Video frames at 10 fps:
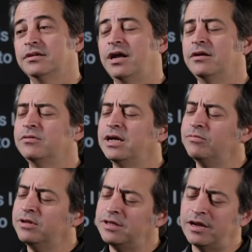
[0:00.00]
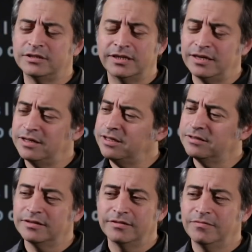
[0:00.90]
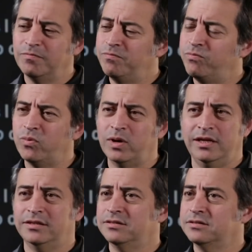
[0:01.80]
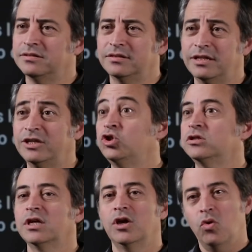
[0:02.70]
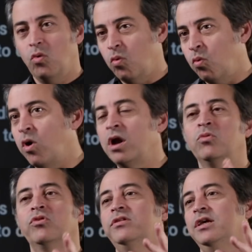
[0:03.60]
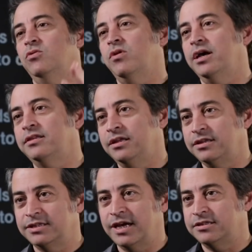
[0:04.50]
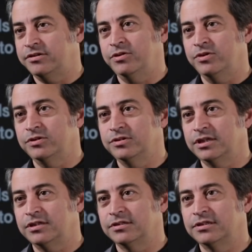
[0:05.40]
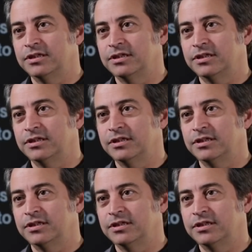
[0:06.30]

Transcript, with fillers: And I, when I read that, I said, like, brilliant. Like, just one more thing why I think these guys are heroes, you know?